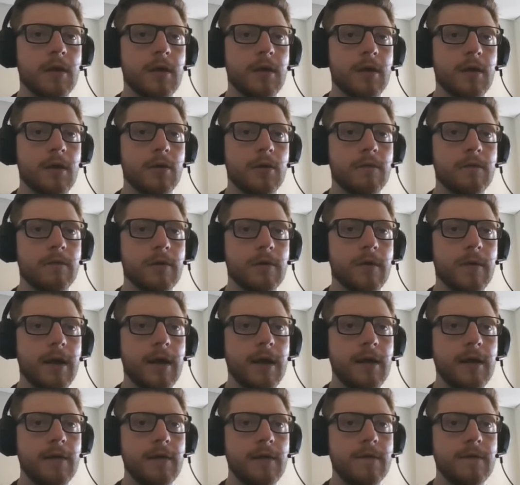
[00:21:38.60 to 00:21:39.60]

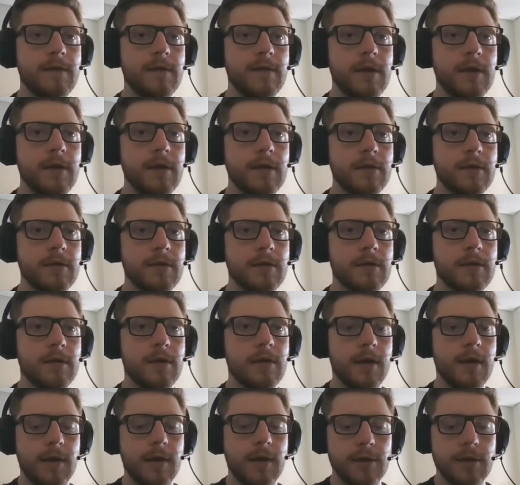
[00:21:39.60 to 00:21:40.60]
overriding this thing.
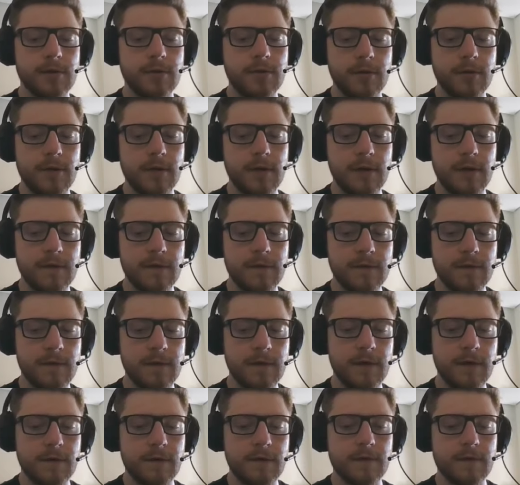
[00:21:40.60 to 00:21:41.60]
And actually this
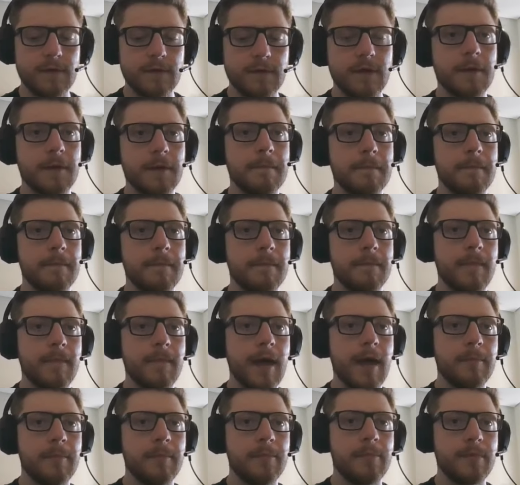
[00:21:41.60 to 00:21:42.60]
is a
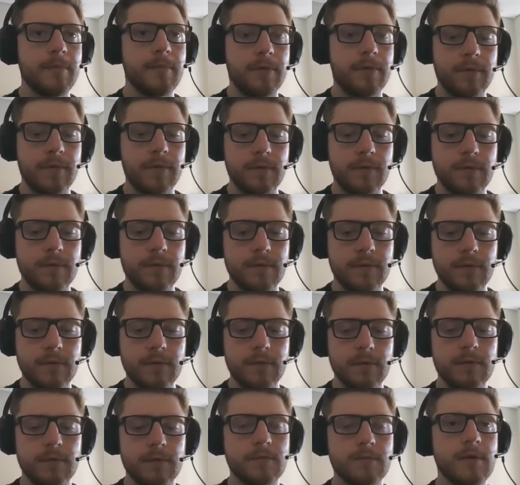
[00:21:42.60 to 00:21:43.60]
map.
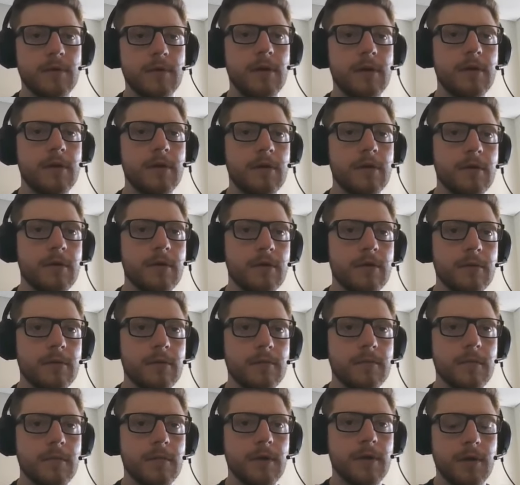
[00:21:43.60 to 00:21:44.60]
So here,
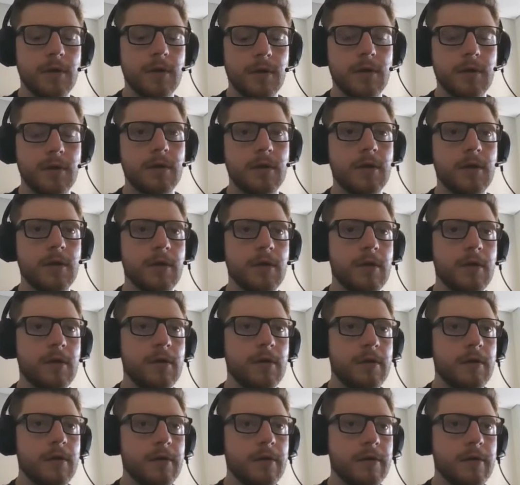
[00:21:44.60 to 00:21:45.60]

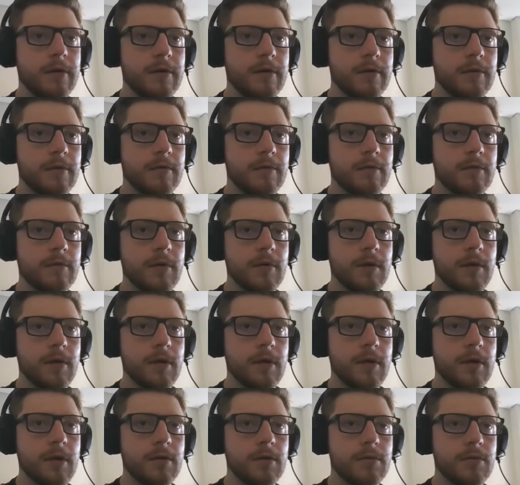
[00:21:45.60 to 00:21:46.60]

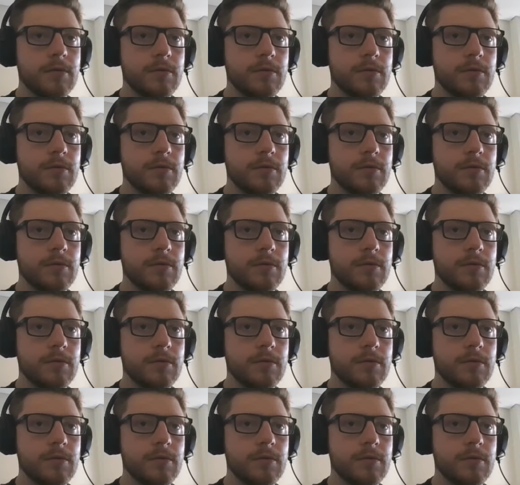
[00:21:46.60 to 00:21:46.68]
and